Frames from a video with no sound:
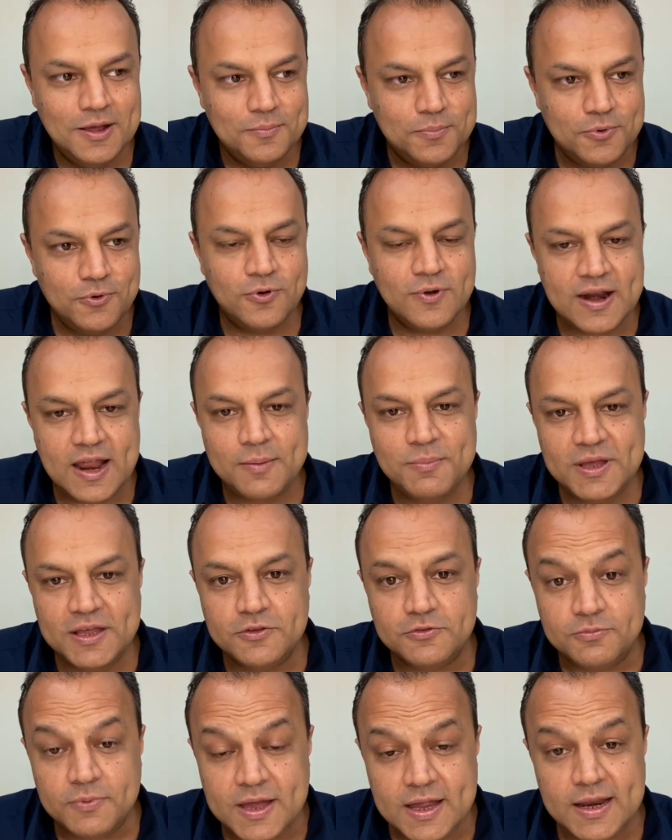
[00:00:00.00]
Programming
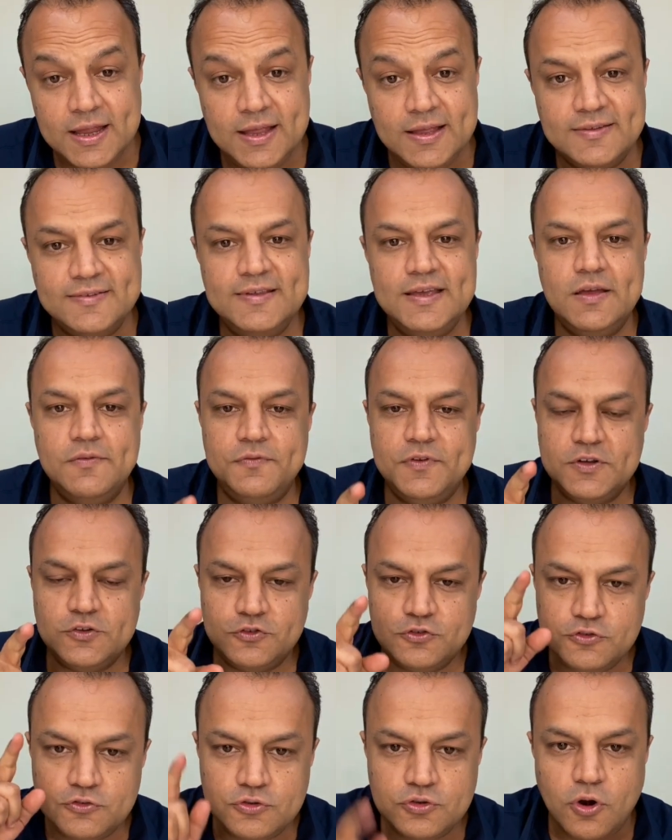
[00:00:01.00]
is very easy if
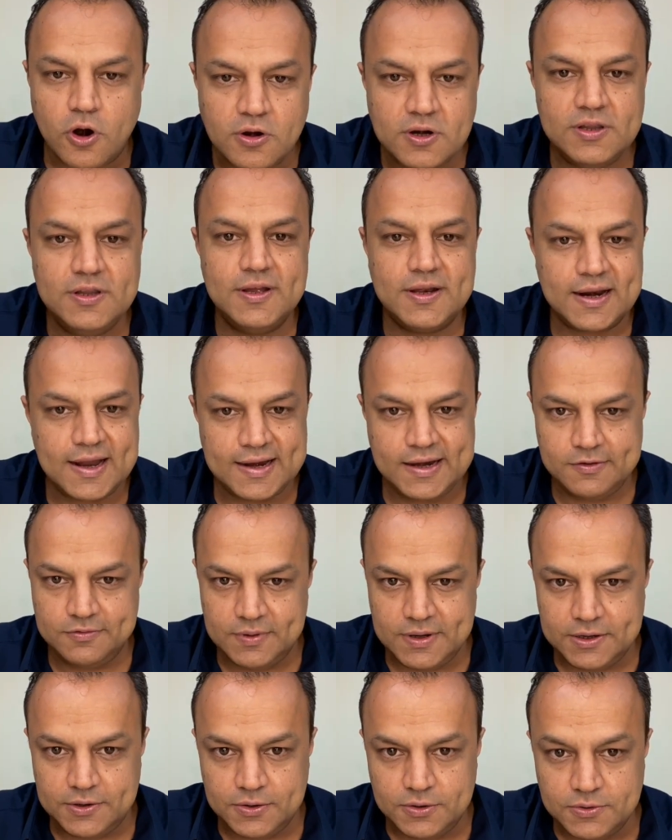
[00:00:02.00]
it's taught the right
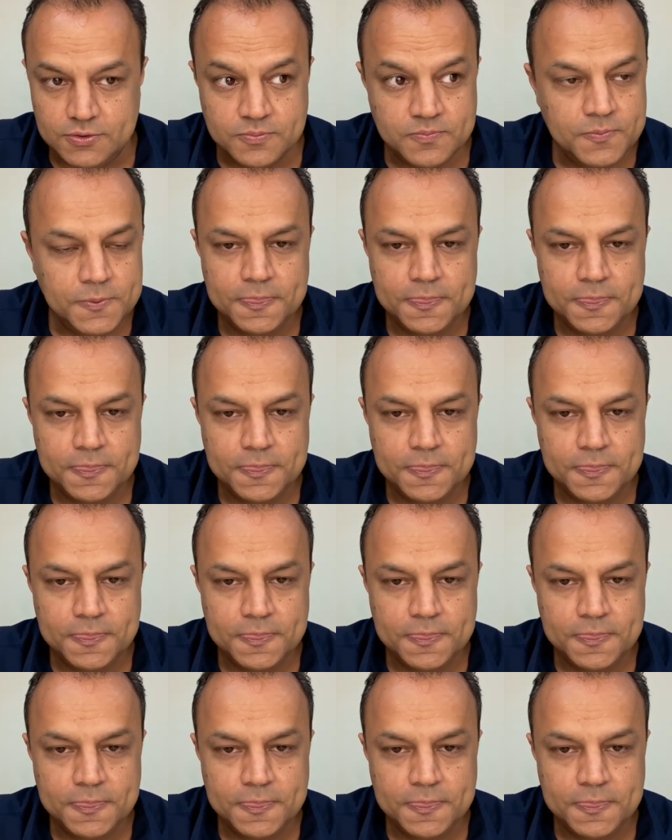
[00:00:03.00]
way to you.